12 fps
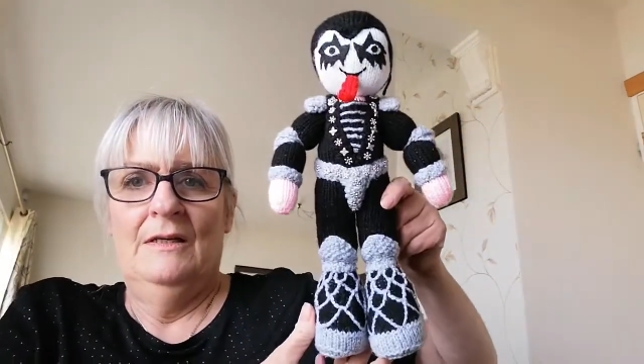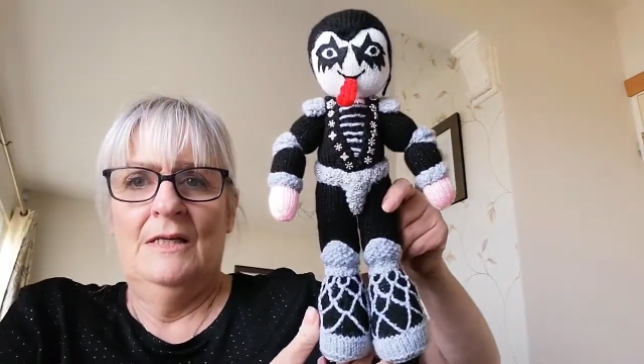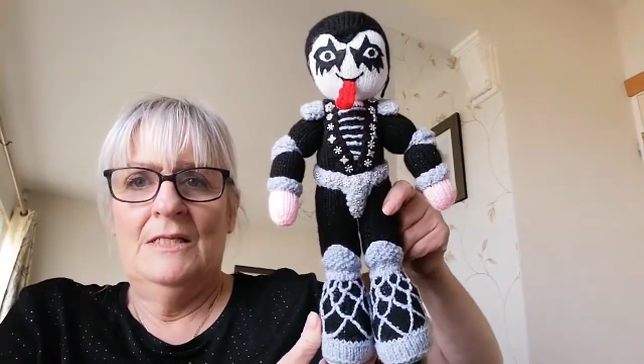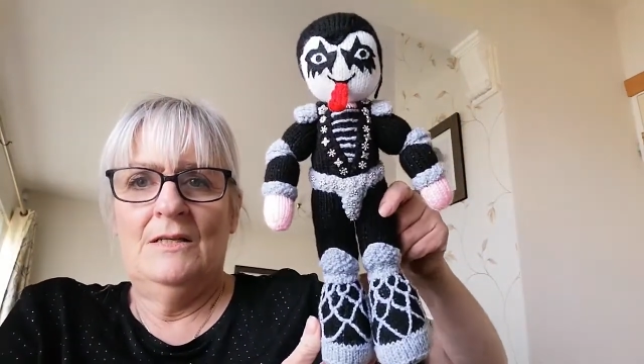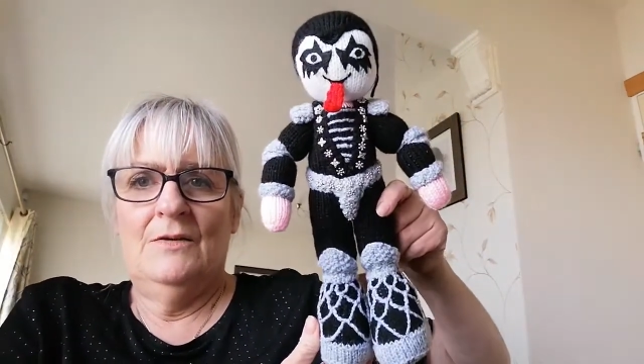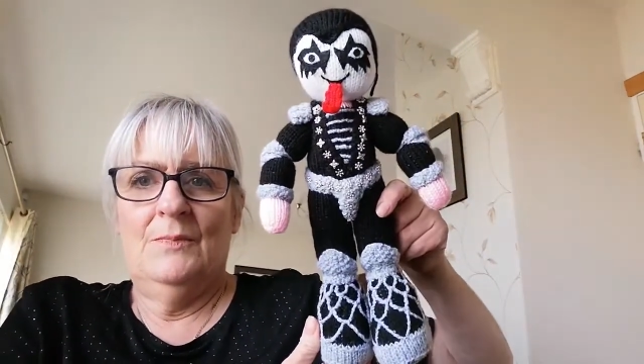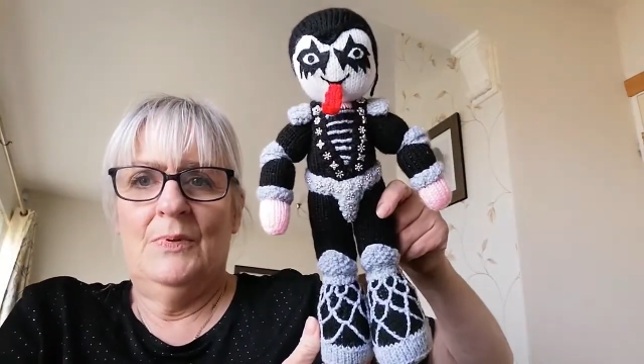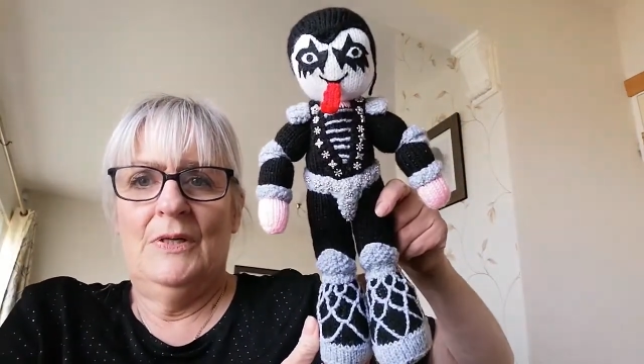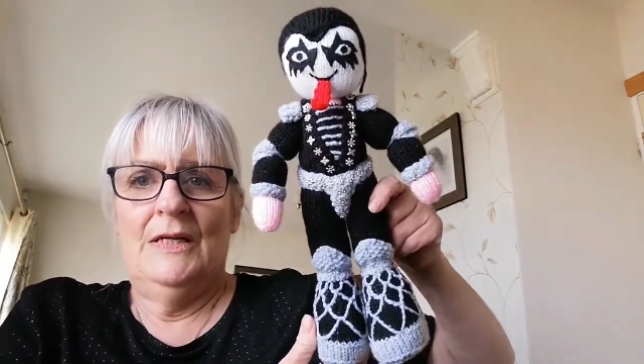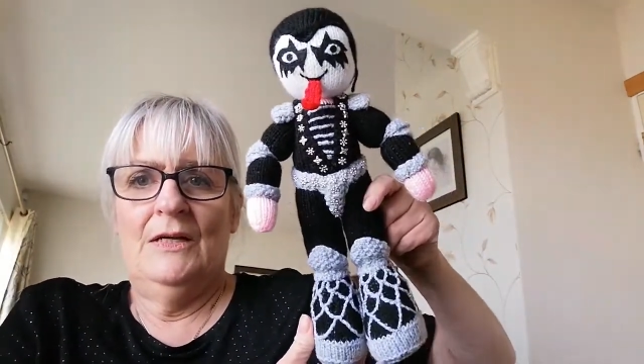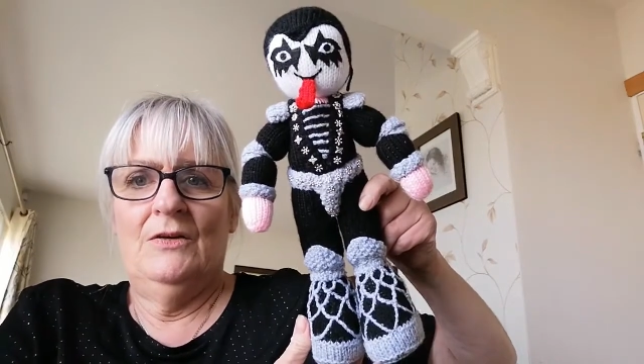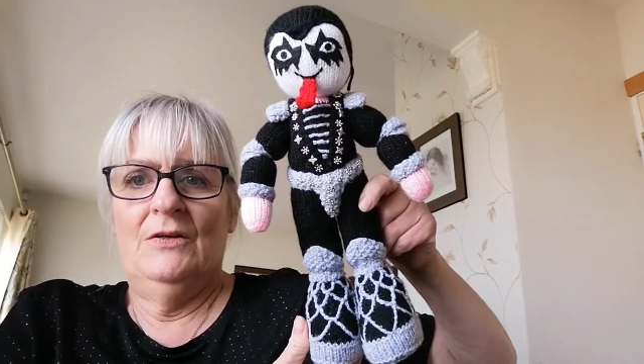He's looking
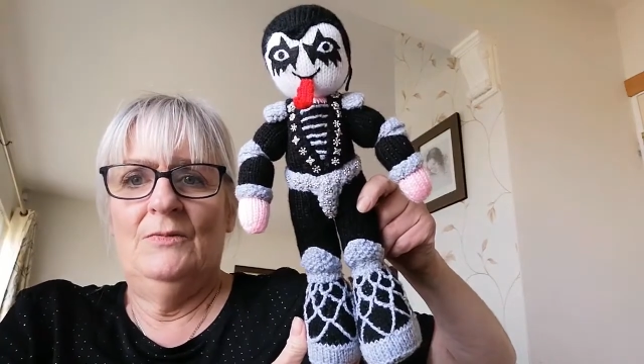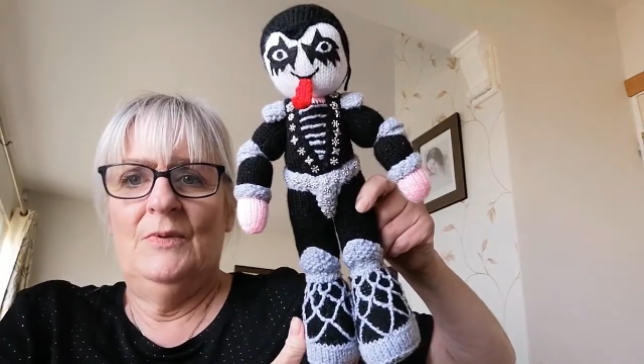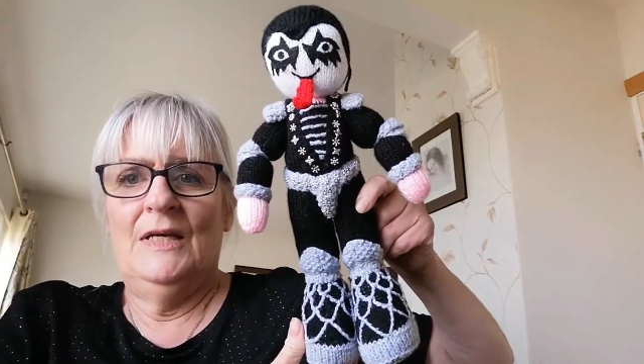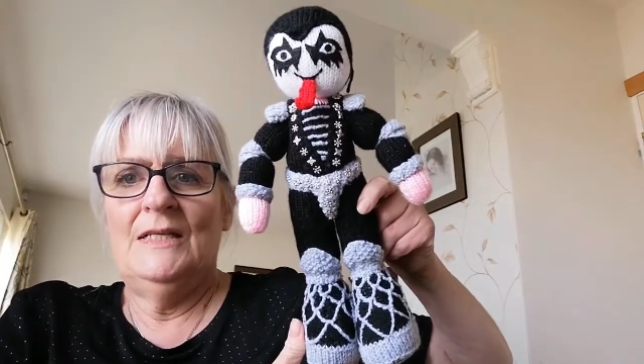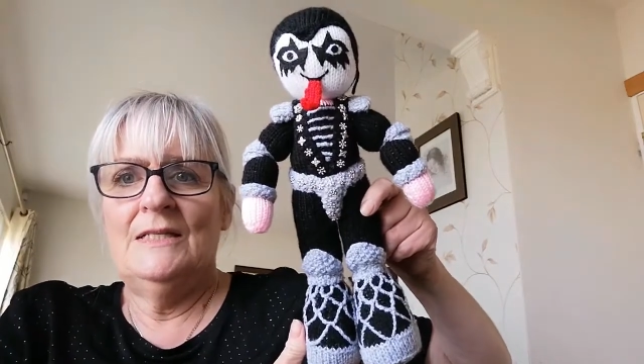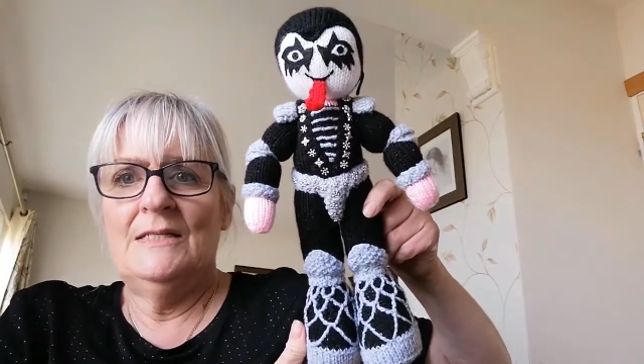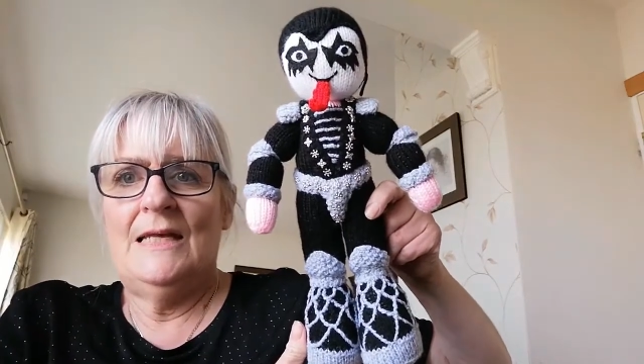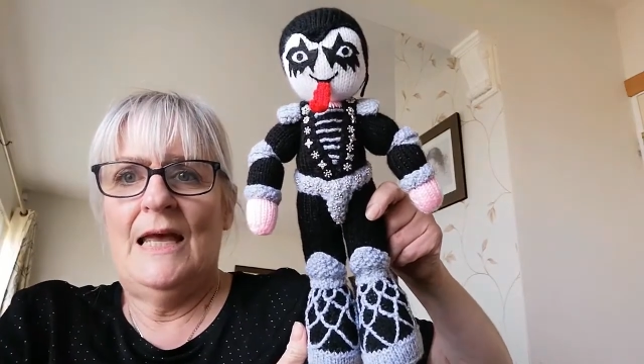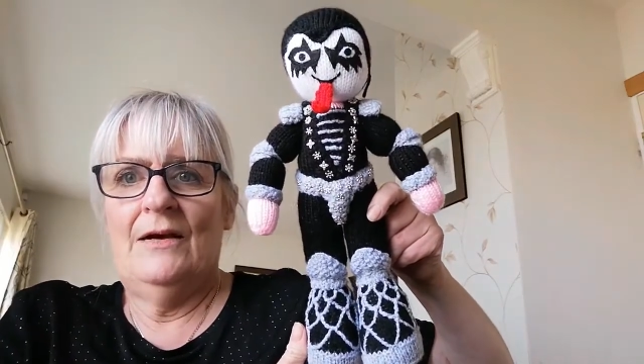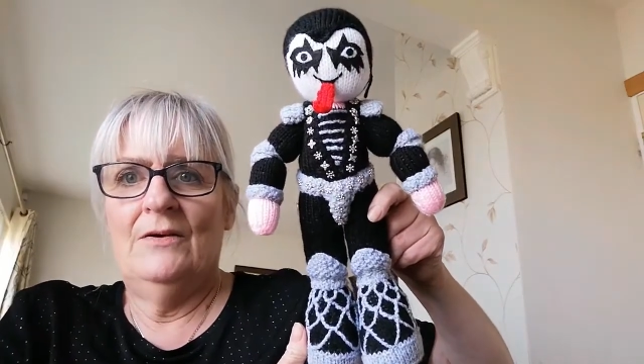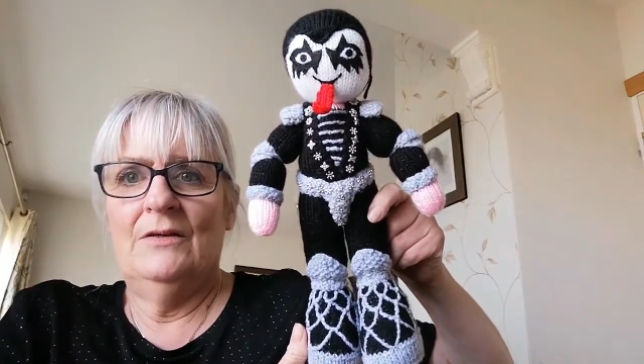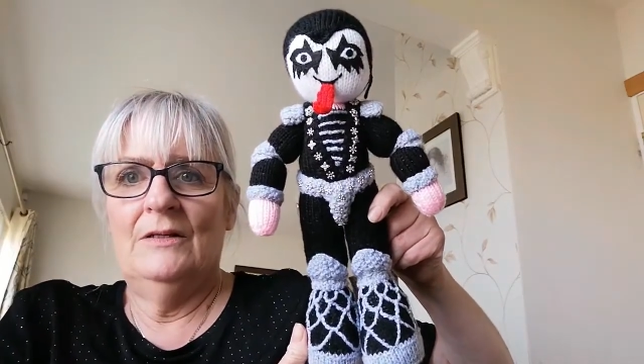pretty good. He gets his
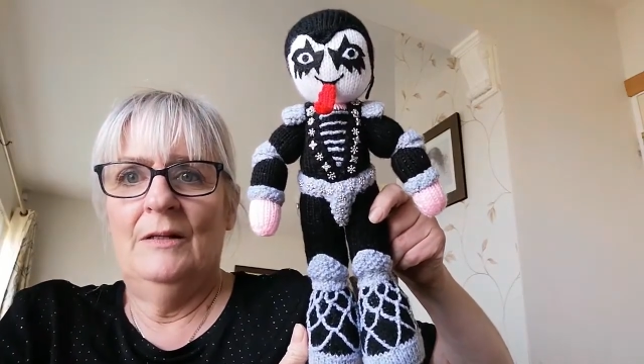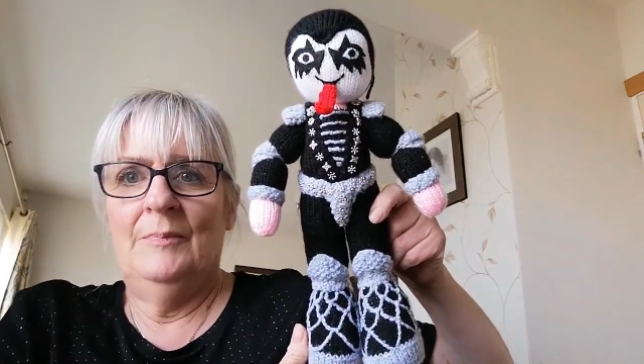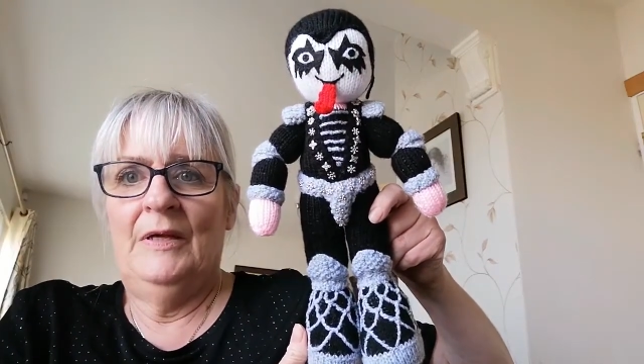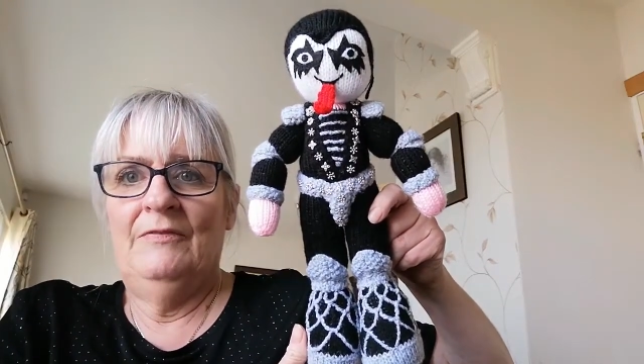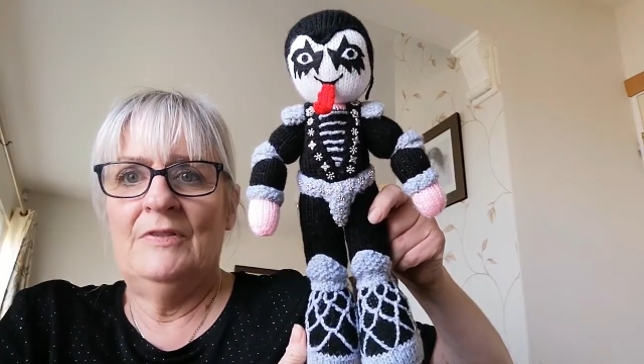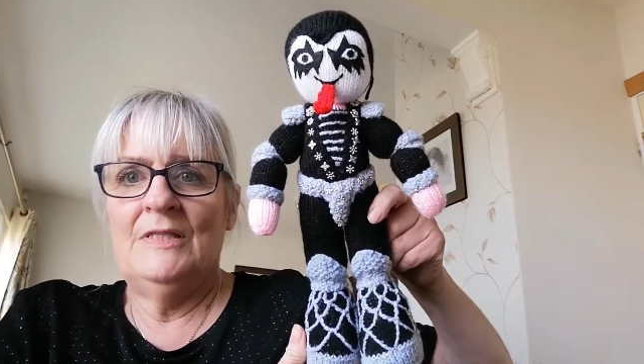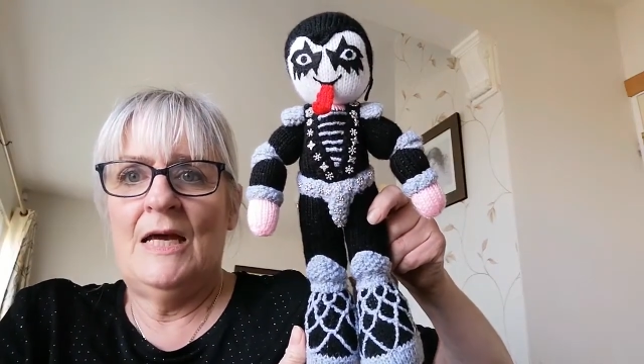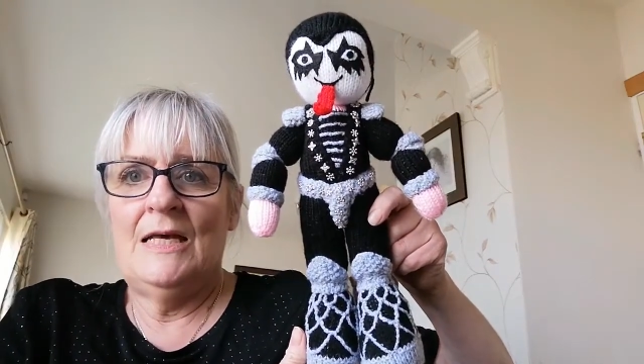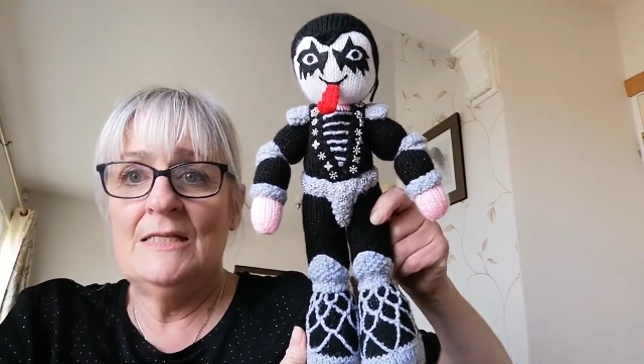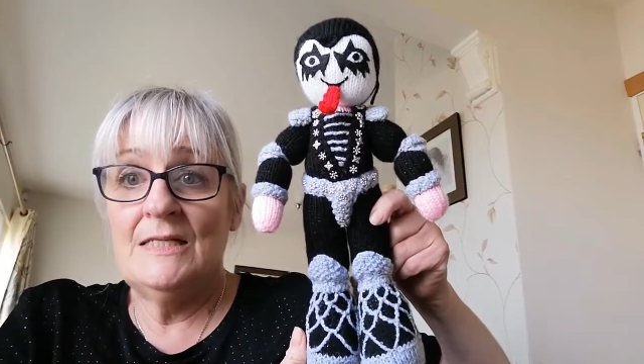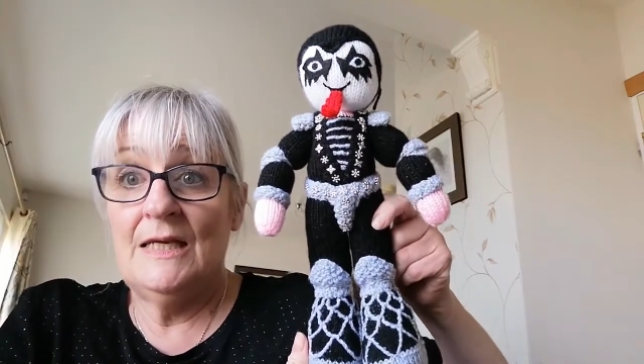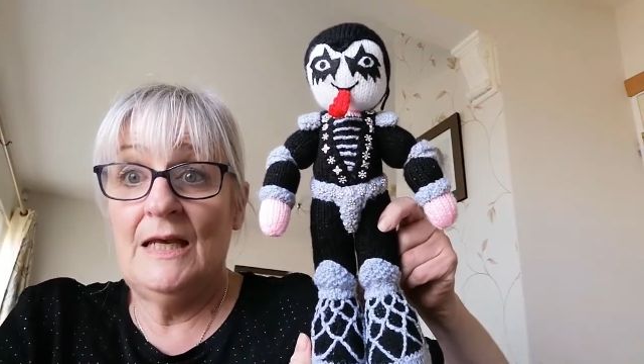hair on, he'll be
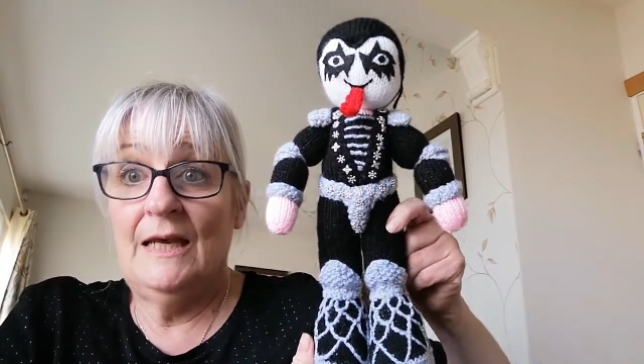fantastic.